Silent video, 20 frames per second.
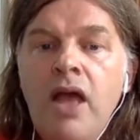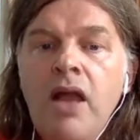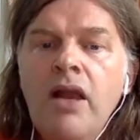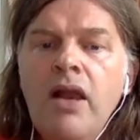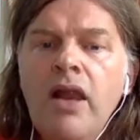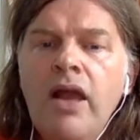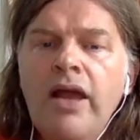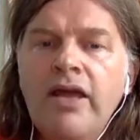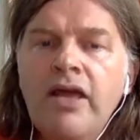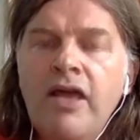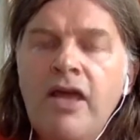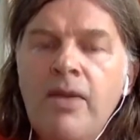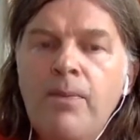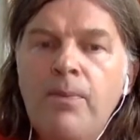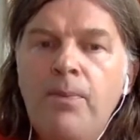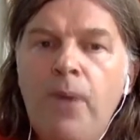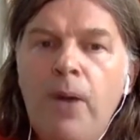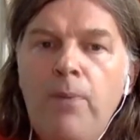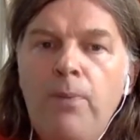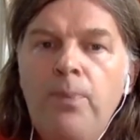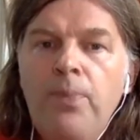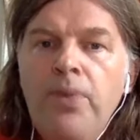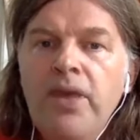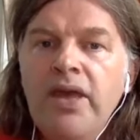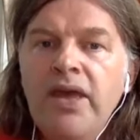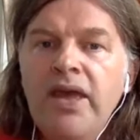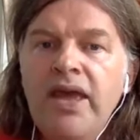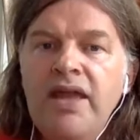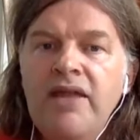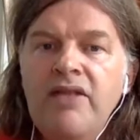like
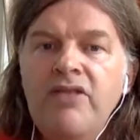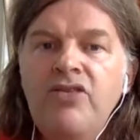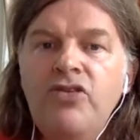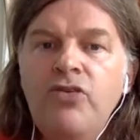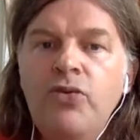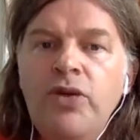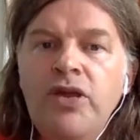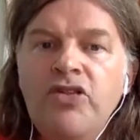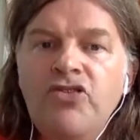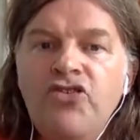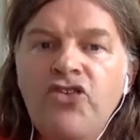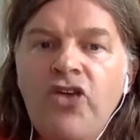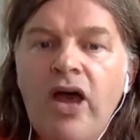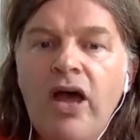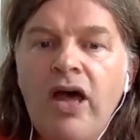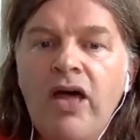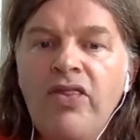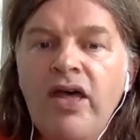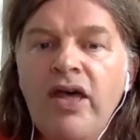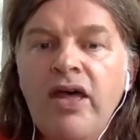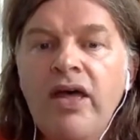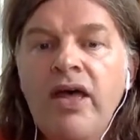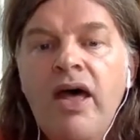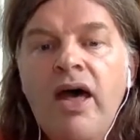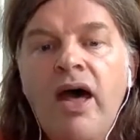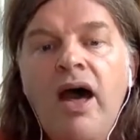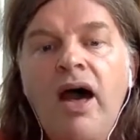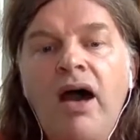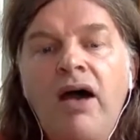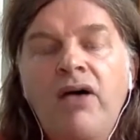bumping into each other
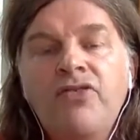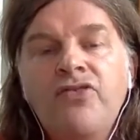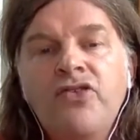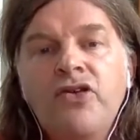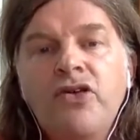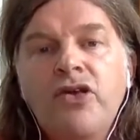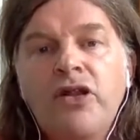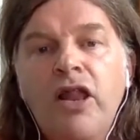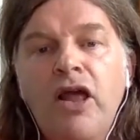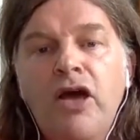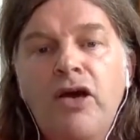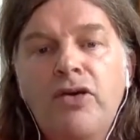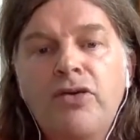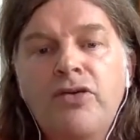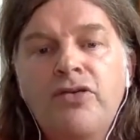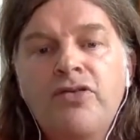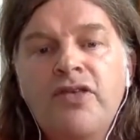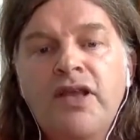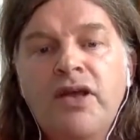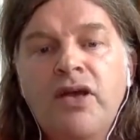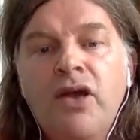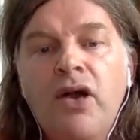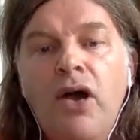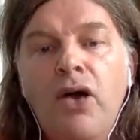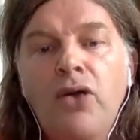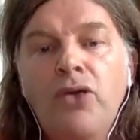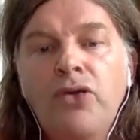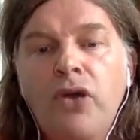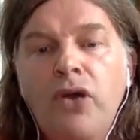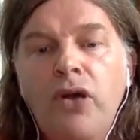after closing
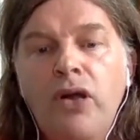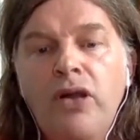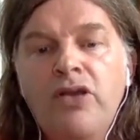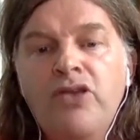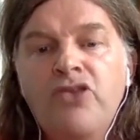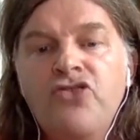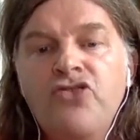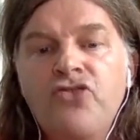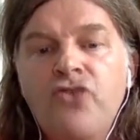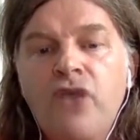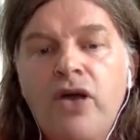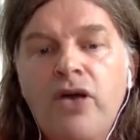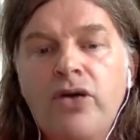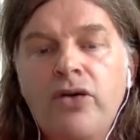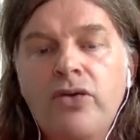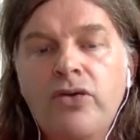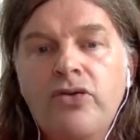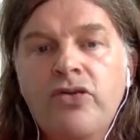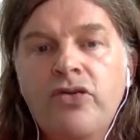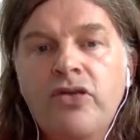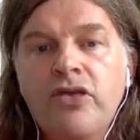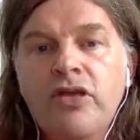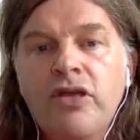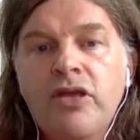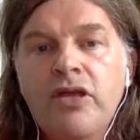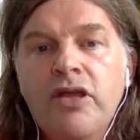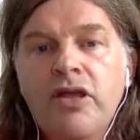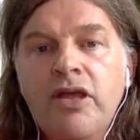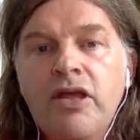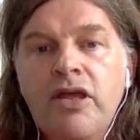on College Road,
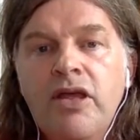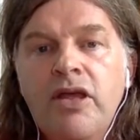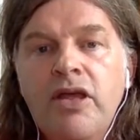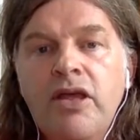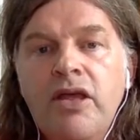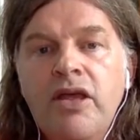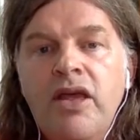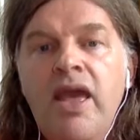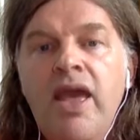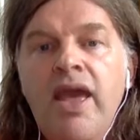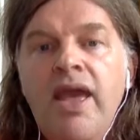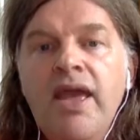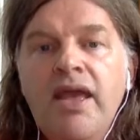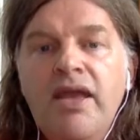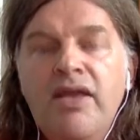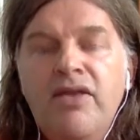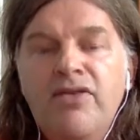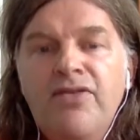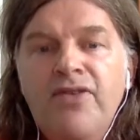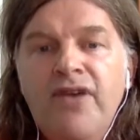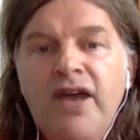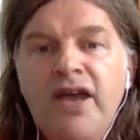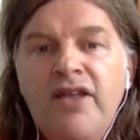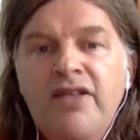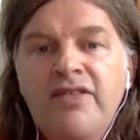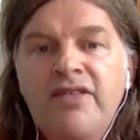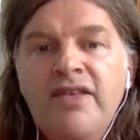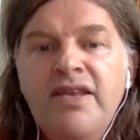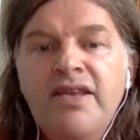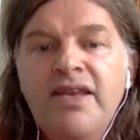
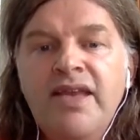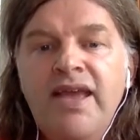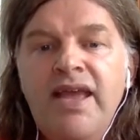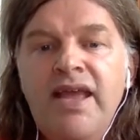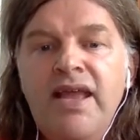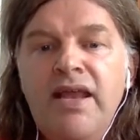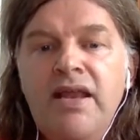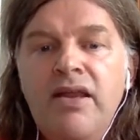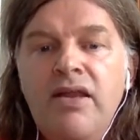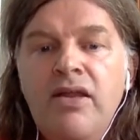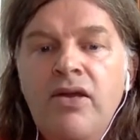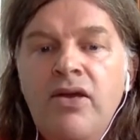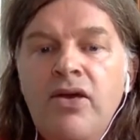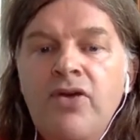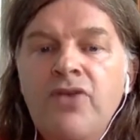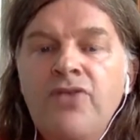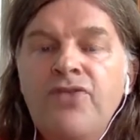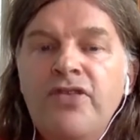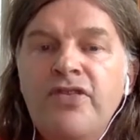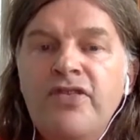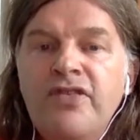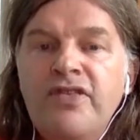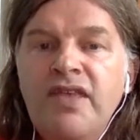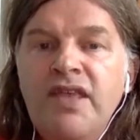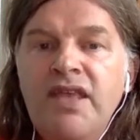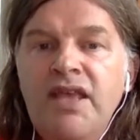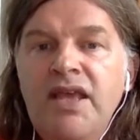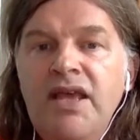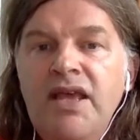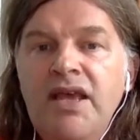invited in for
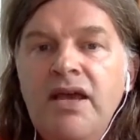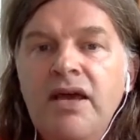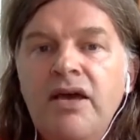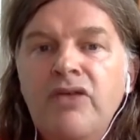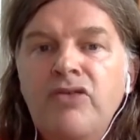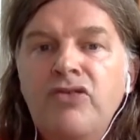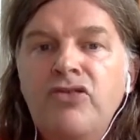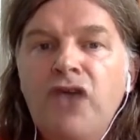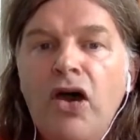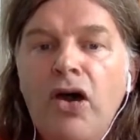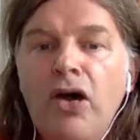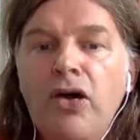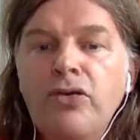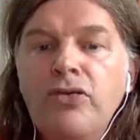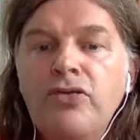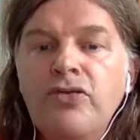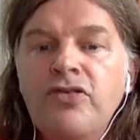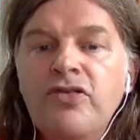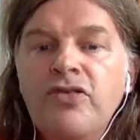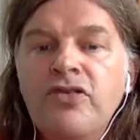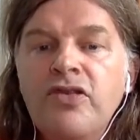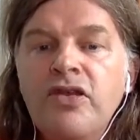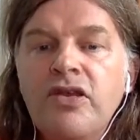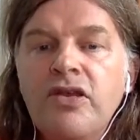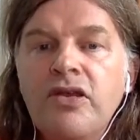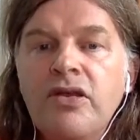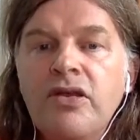tea and toast,